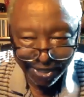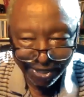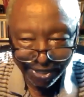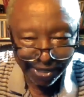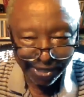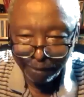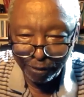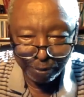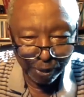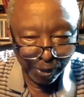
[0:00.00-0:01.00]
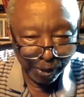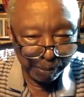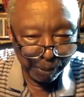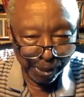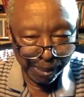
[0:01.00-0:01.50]
Everybody
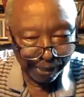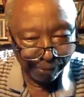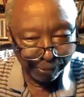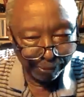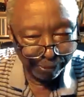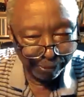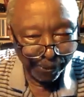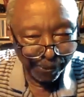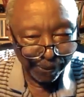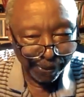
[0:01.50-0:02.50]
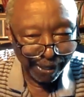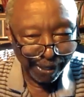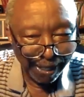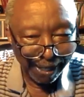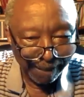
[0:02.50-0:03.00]
will be waiting for you.
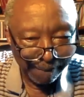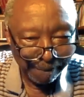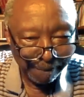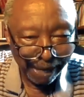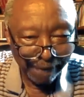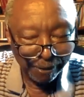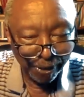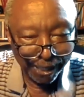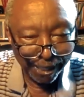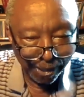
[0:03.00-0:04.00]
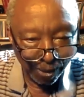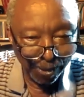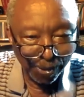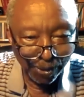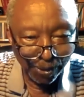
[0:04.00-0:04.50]
I've already
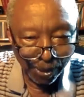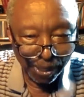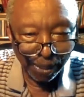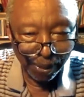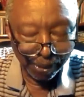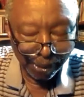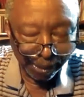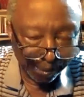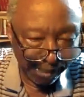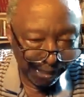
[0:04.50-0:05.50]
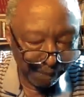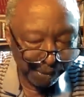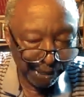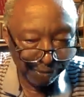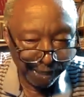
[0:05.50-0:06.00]
told you the
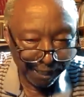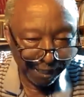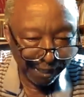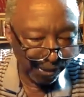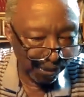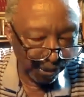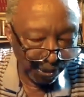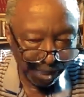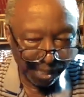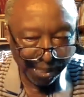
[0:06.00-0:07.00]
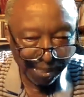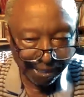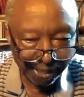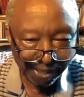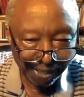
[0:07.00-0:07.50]
steps I've taken to contact
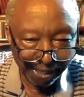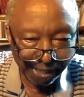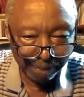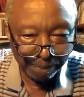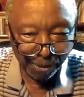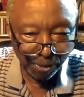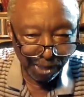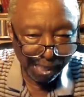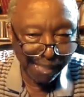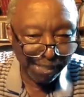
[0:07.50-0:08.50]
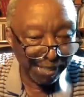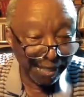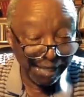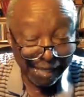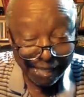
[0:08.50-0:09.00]
Tanzanian personalities
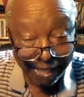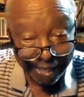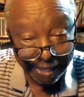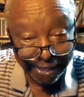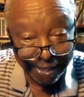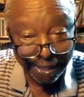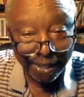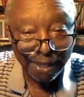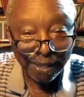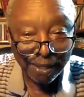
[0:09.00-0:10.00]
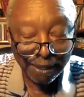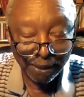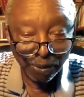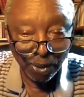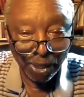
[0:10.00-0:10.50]
and leaders
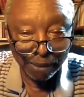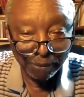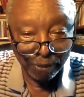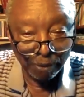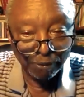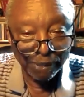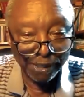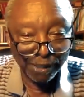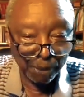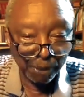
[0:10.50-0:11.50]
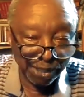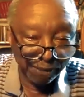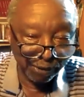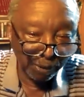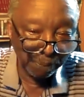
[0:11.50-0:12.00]
who are involved in sports
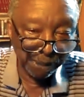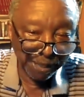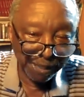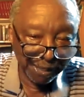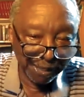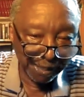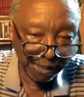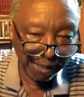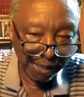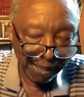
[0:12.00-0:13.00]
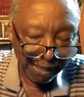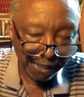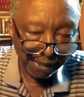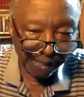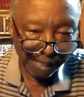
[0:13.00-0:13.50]
development in the
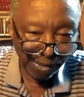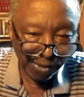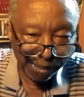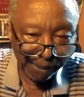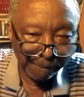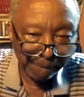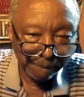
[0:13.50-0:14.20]
in the country.